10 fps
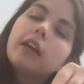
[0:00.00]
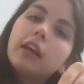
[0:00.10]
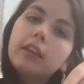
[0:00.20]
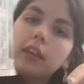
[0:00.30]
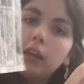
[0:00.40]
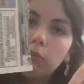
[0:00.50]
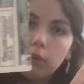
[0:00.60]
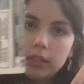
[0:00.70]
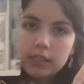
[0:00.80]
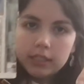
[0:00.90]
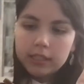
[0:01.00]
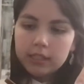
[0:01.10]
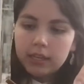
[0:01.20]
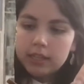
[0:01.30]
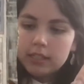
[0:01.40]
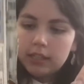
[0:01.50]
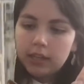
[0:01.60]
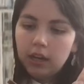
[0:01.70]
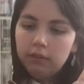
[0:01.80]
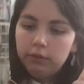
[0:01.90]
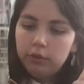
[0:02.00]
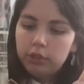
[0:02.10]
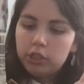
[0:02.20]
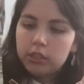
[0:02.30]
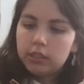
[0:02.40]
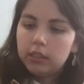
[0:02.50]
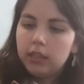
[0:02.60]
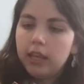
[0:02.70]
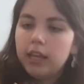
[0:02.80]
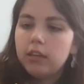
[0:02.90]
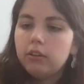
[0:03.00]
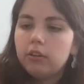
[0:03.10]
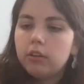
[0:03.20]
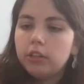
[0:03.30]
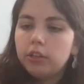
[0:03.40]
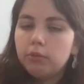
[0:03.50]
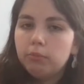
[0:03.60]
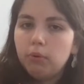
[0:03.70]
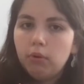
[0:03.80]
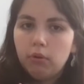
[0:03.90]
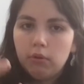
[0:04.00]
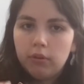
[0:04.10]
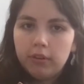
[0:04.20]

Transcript: And then once it's nice and covered, just lay it on your bowl.